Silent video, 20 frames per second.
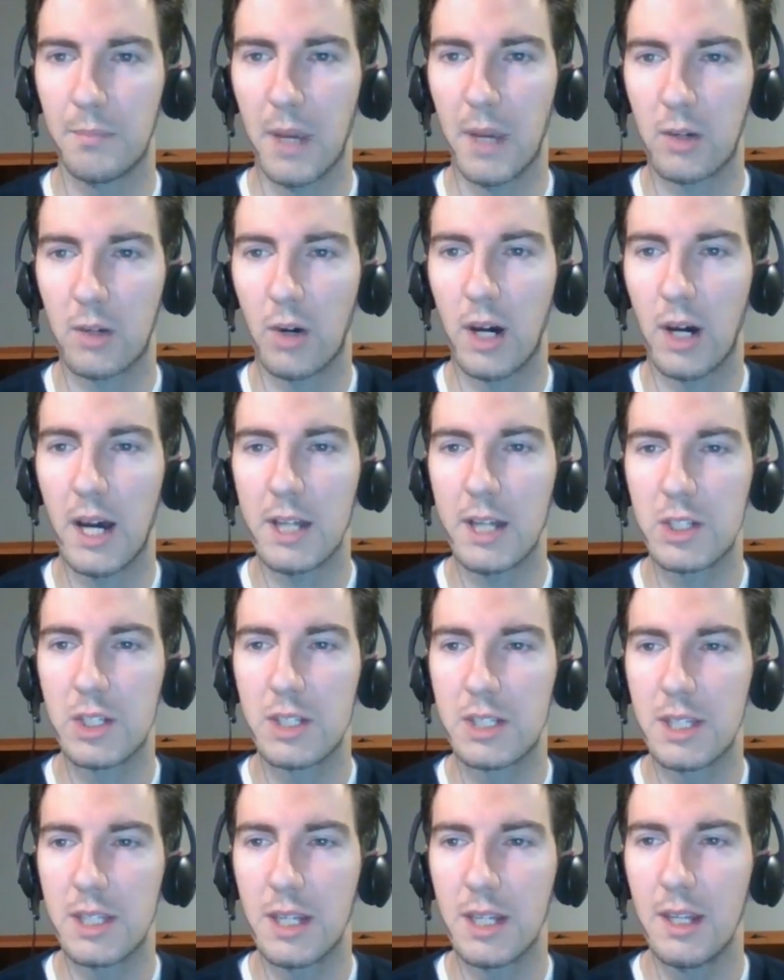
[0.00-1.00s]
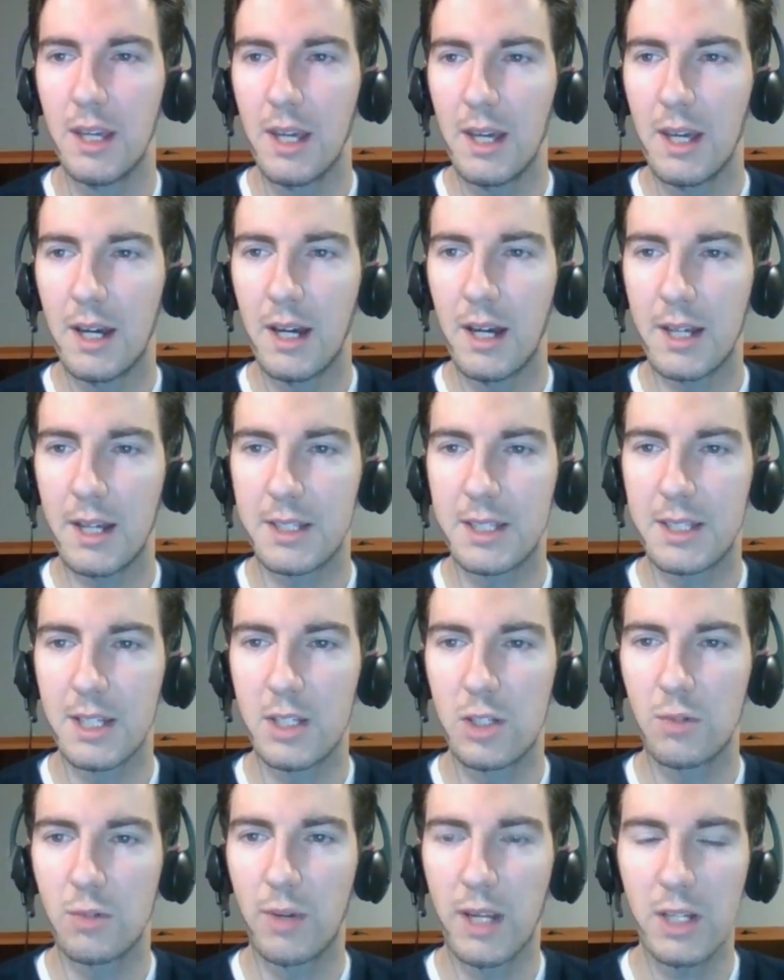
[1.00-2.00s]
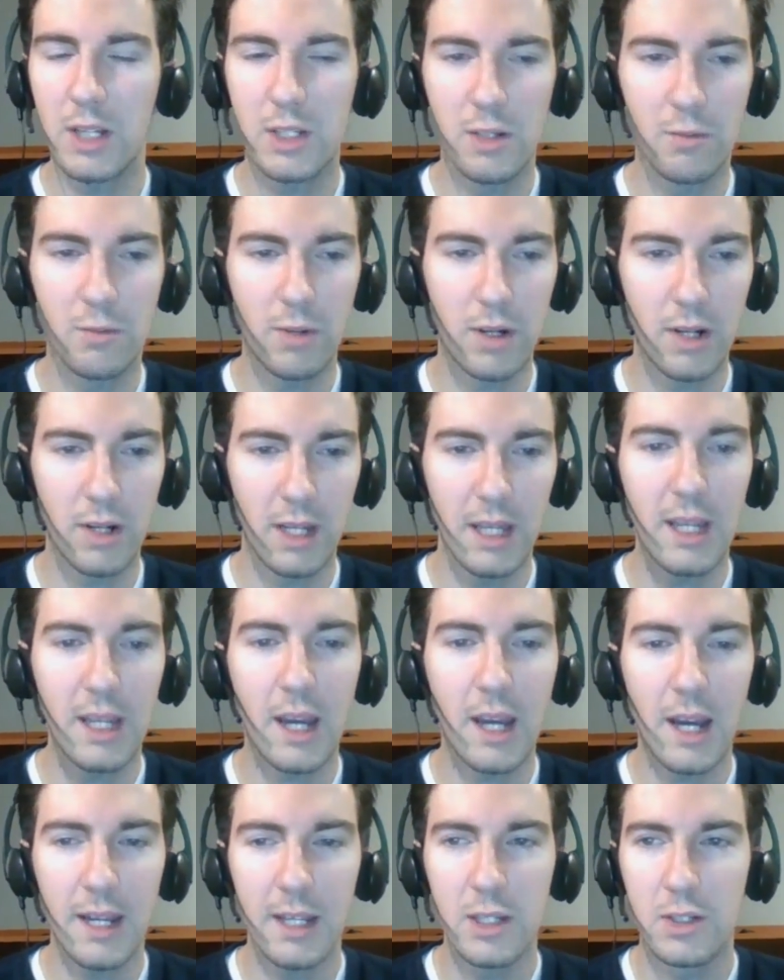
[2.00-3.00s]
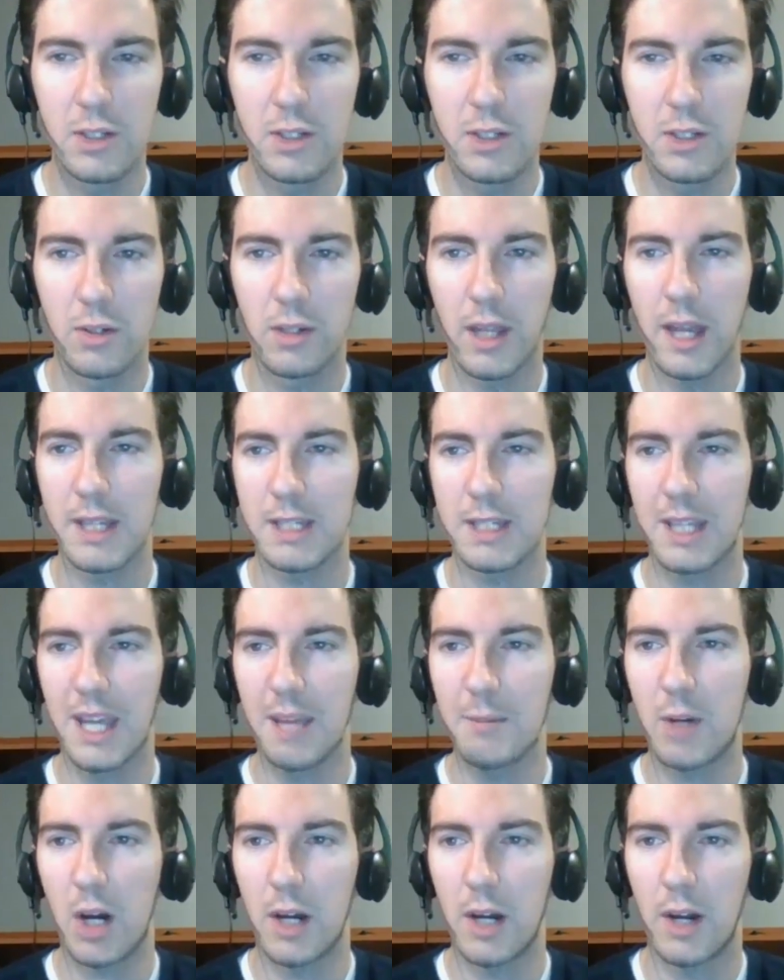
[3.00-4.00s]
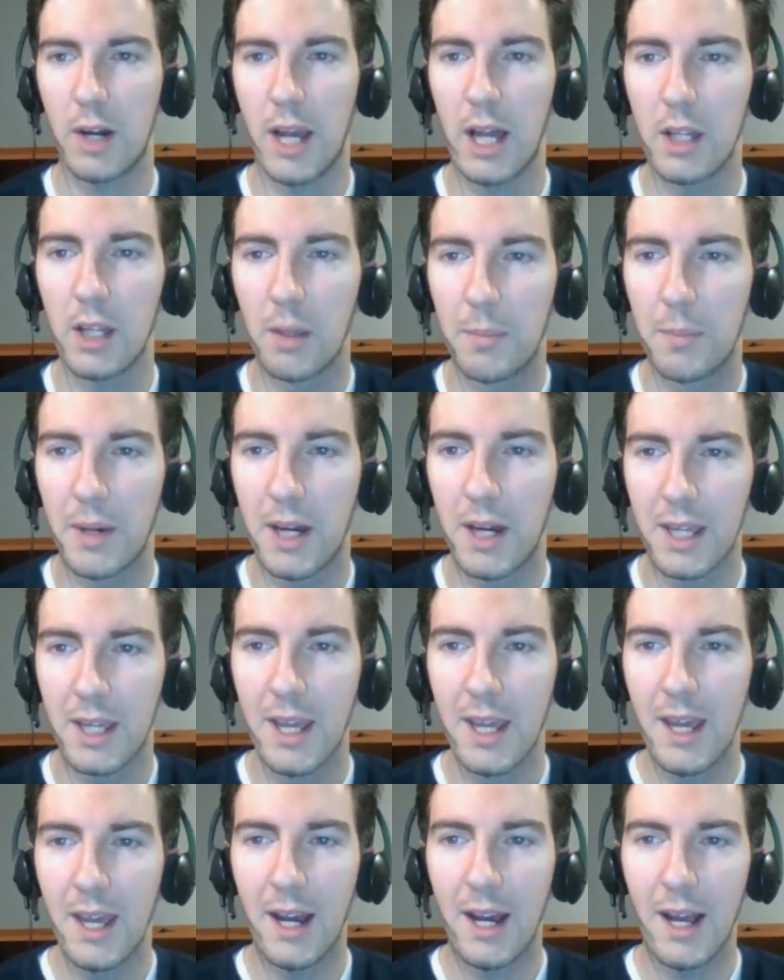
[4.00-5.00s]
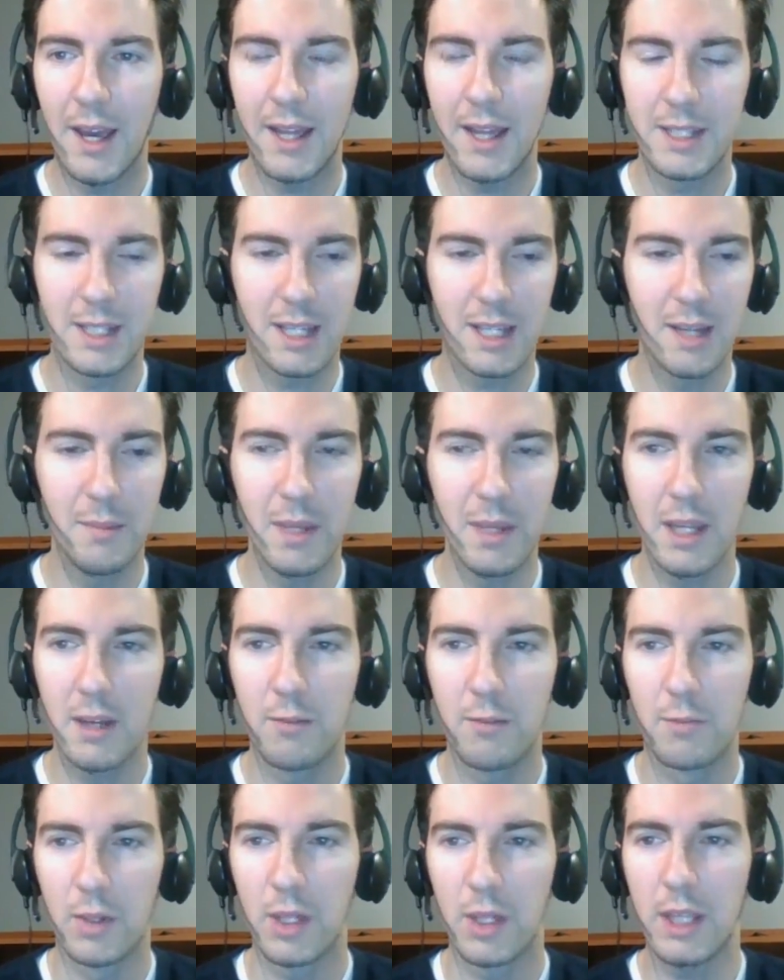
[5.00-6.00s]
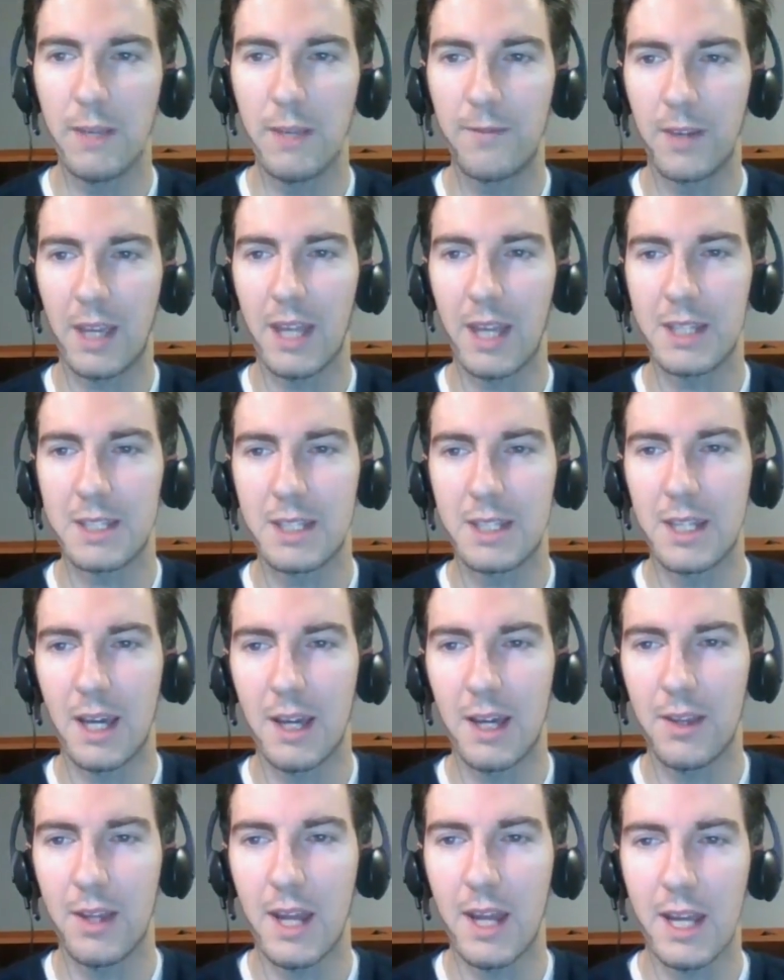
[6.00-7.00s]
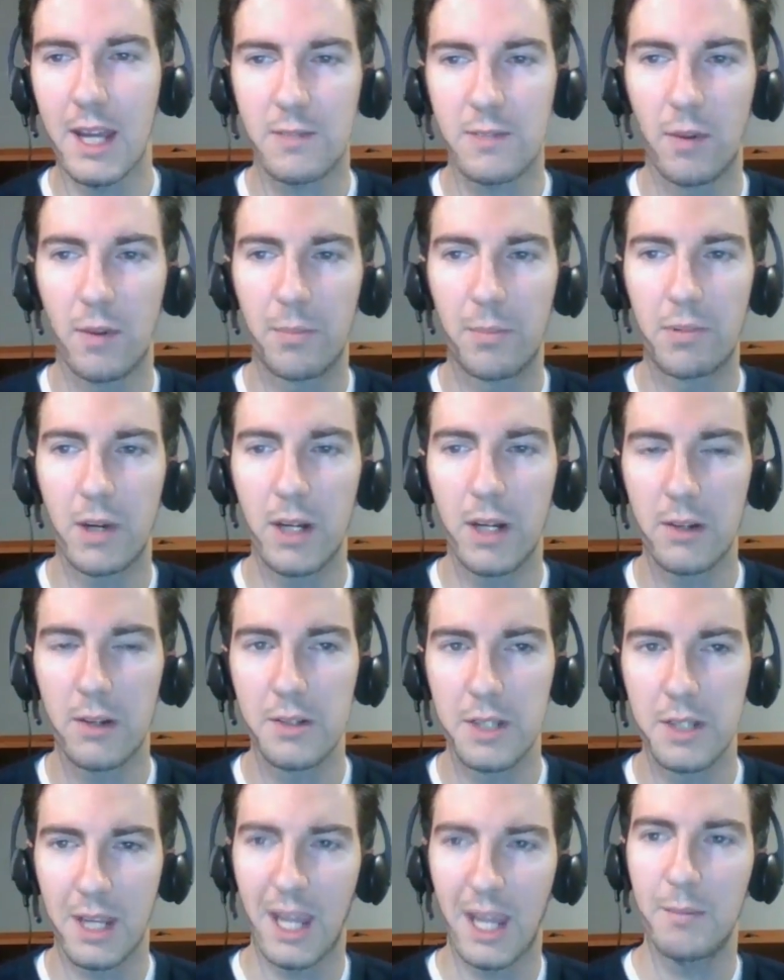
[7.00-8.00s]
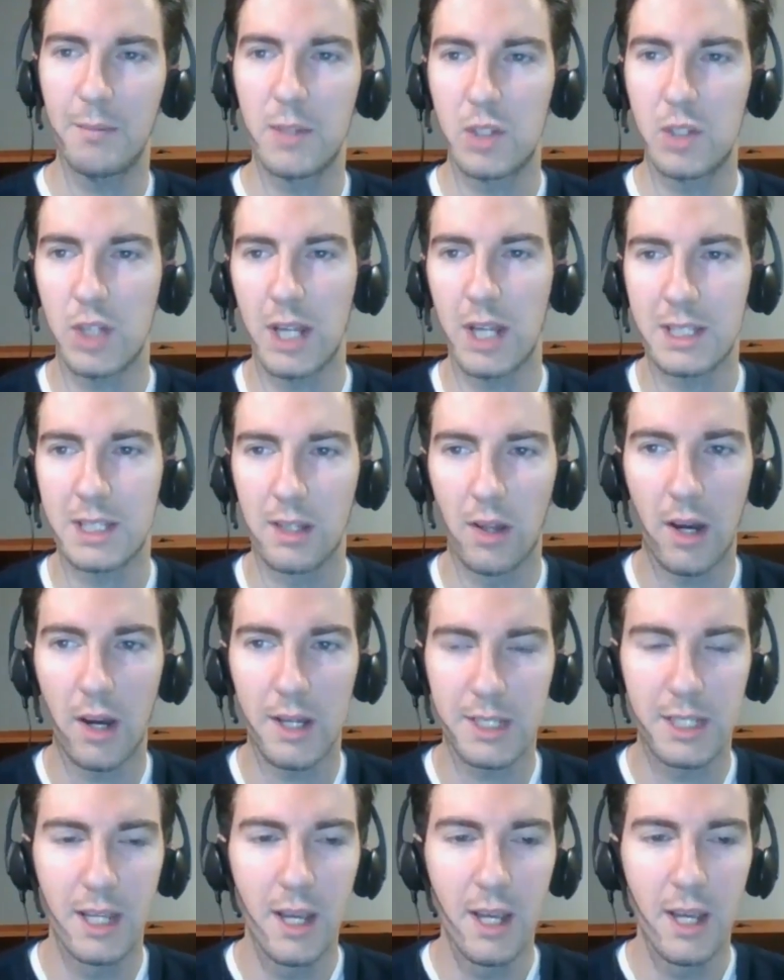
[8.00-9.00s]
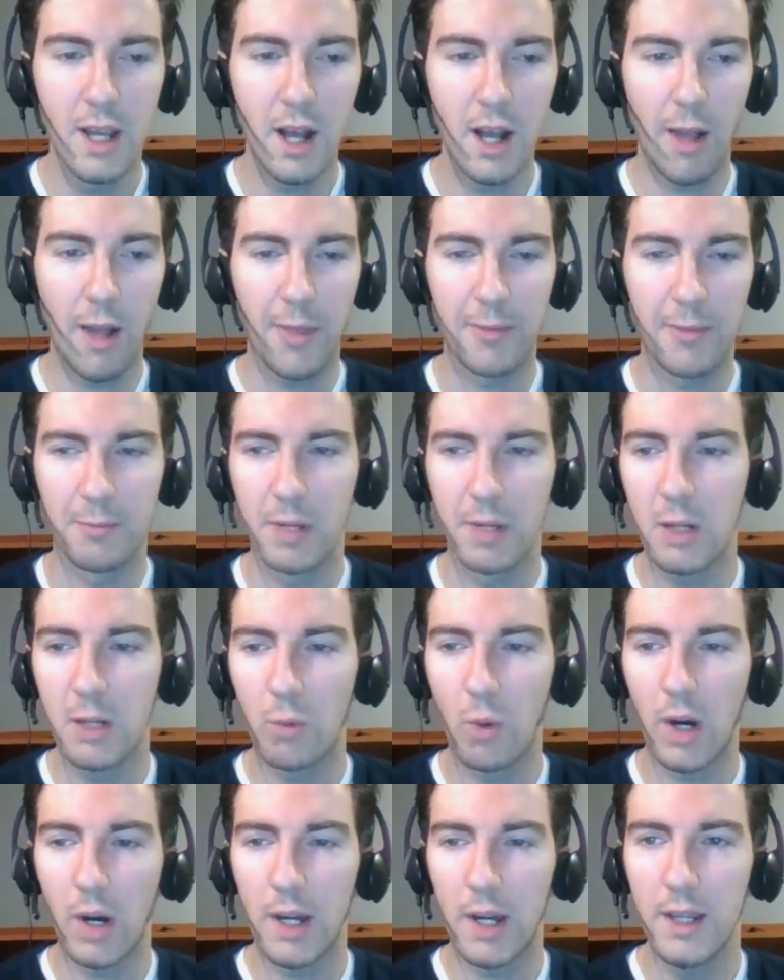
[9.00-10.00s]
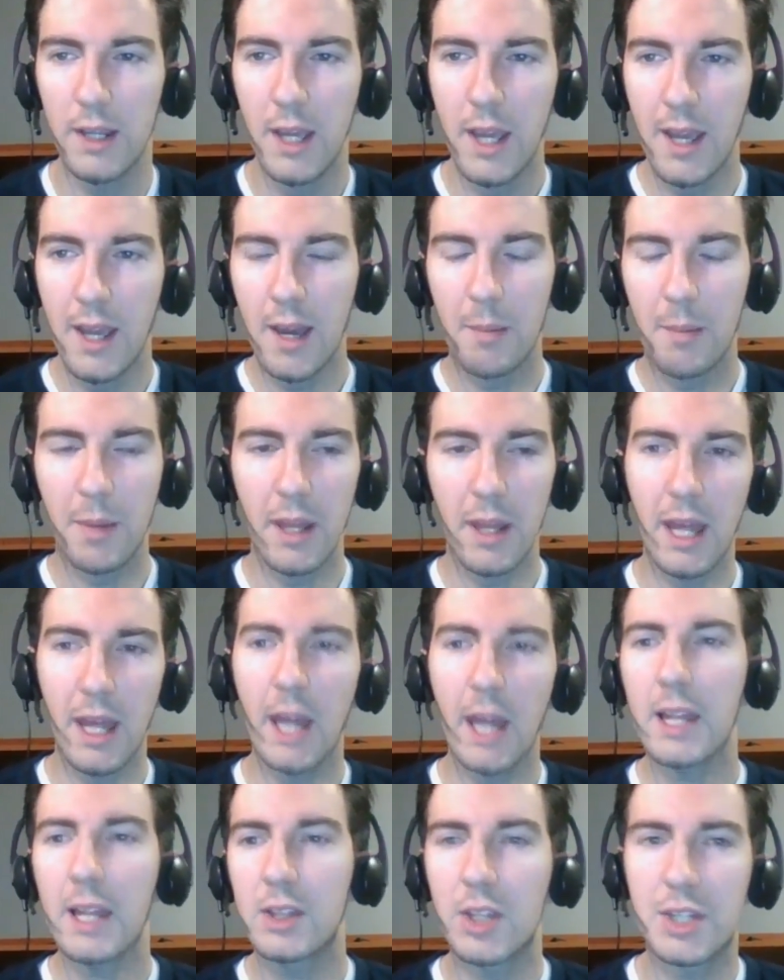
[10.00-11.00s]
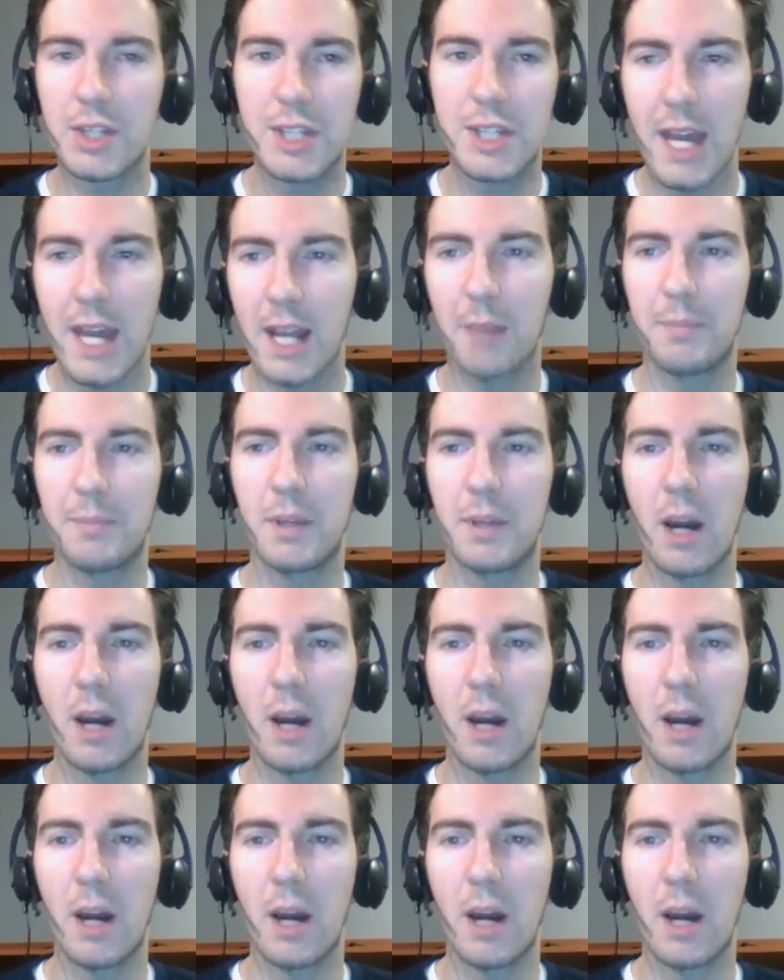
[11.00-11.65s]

Michael Hutchinson, a situation where he got injured last game. Connor Hallebuck had to come in relief against the Nashville Predators, a game the Jets lost 3-1. But I like the setup.